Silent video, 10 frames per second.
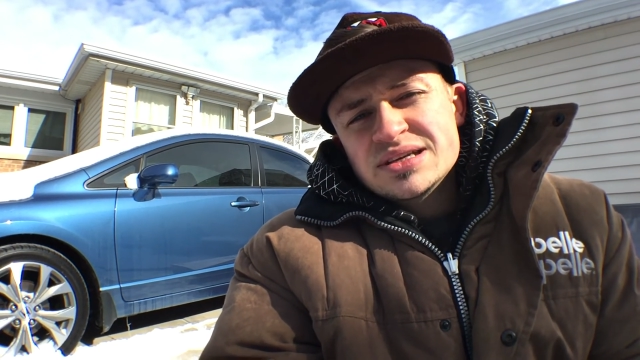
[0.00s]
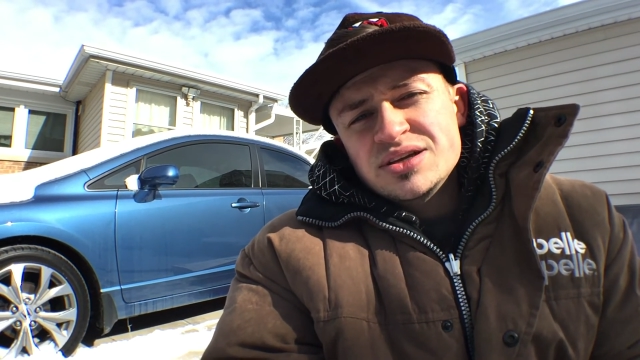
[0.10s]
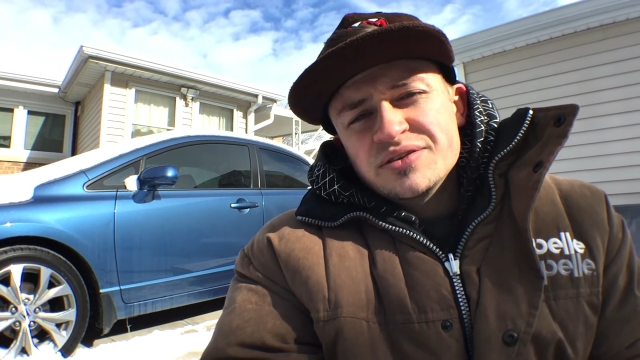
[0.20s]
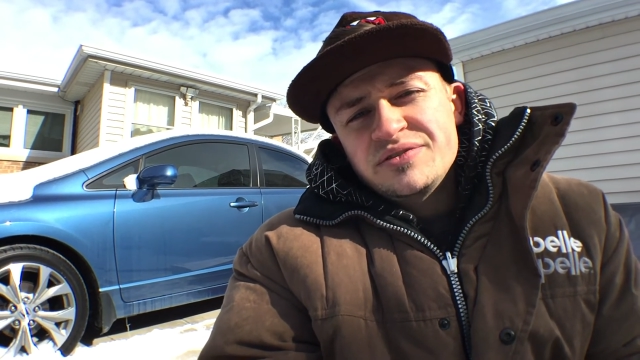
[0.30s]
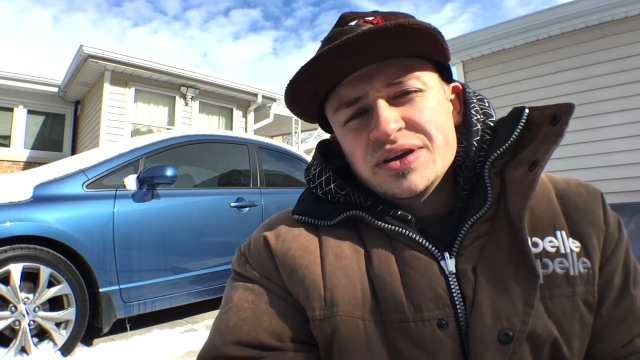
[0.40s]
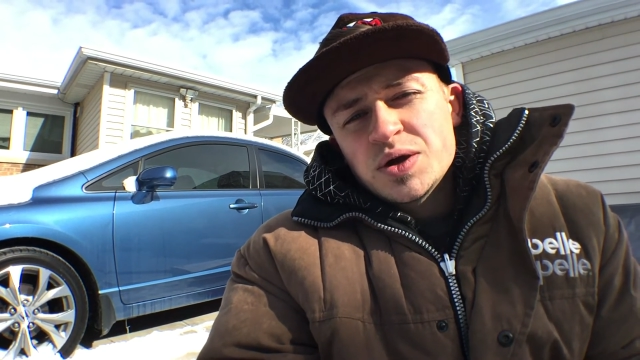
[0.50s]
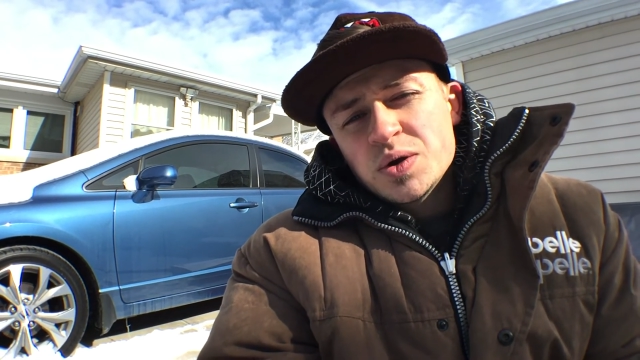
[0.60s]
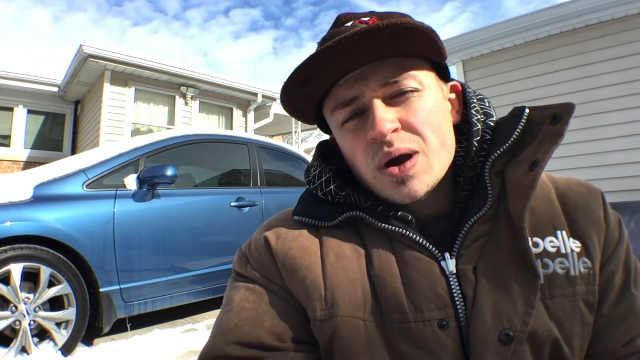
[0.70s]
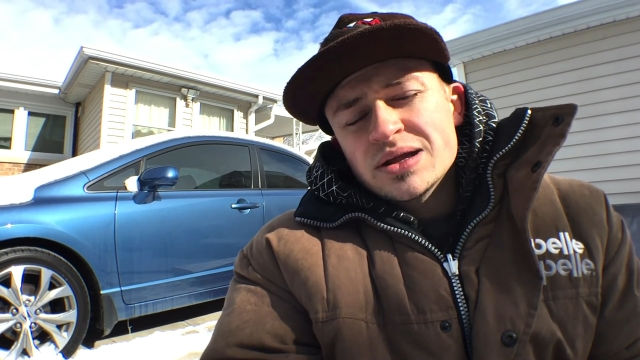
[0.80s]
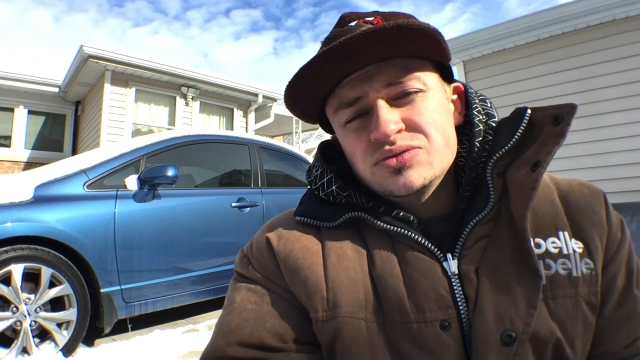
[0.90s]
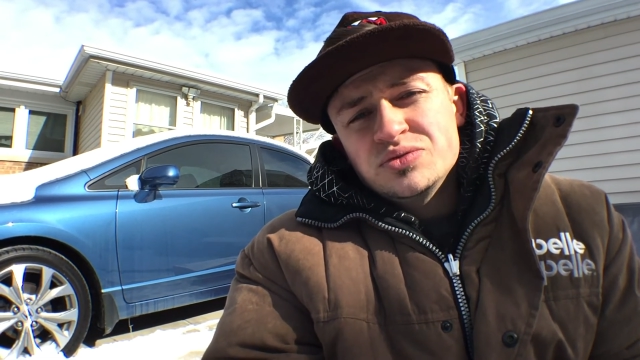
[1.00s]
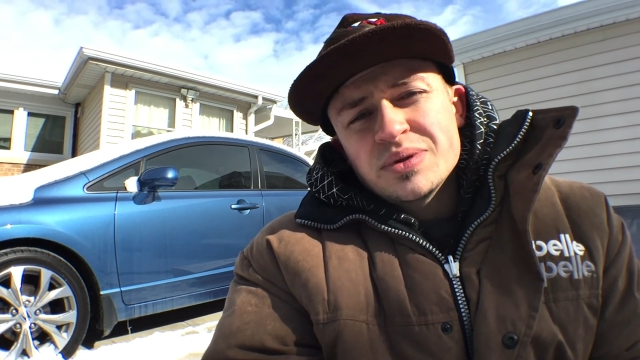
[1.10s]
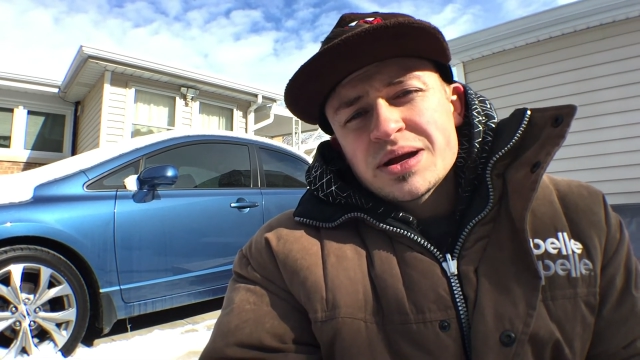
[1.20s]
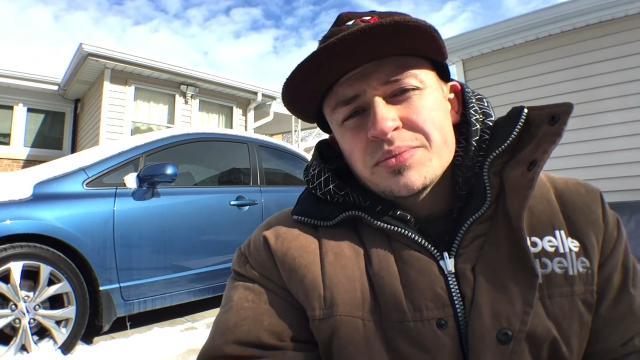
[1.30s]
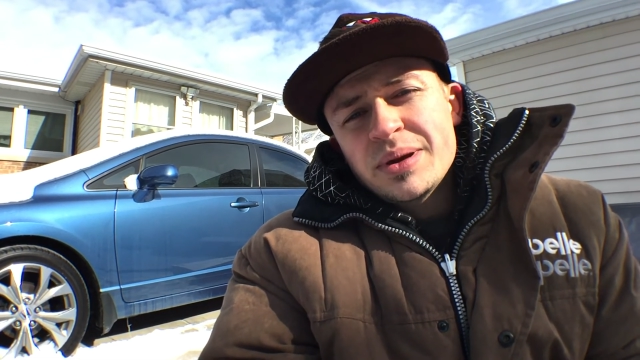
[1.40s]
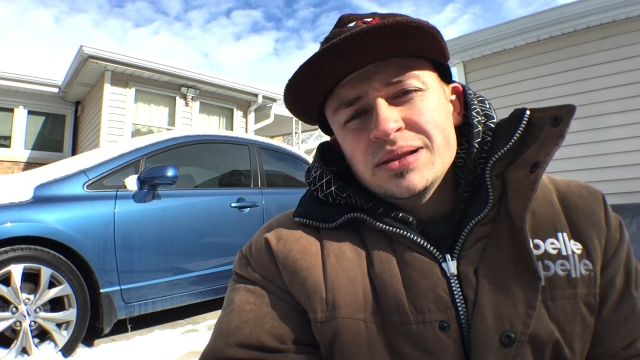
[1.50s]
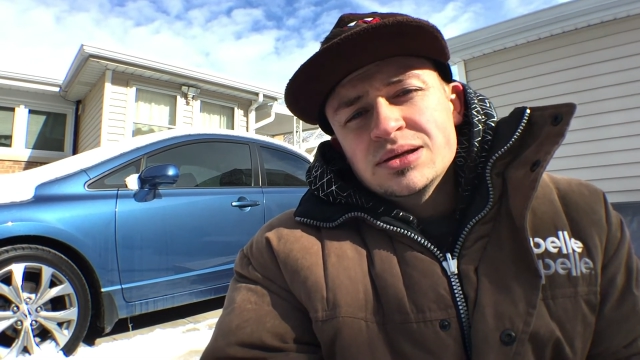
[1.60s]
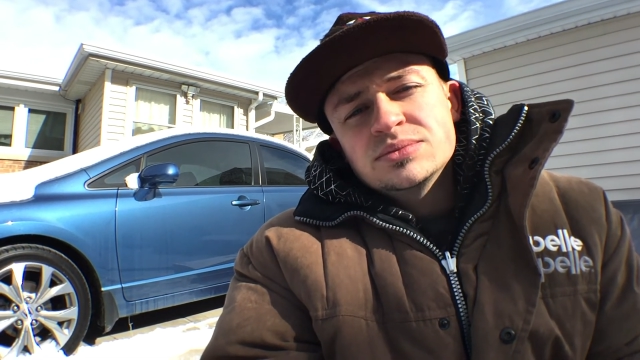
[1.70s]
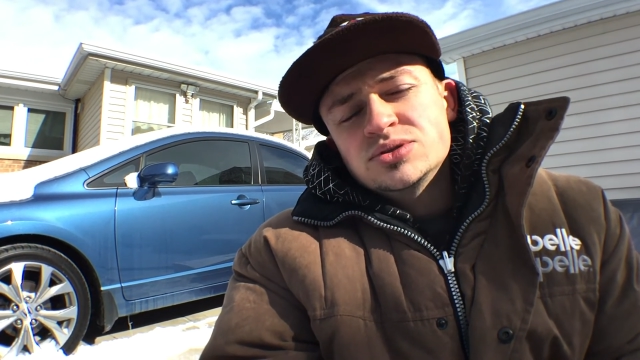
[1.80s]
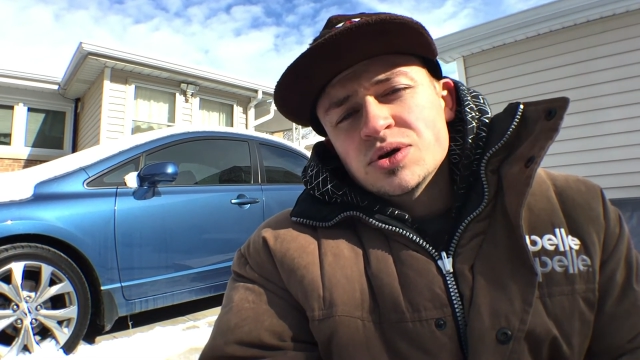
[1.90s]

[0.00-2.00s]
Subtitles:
in your vehicle, I do recommend them.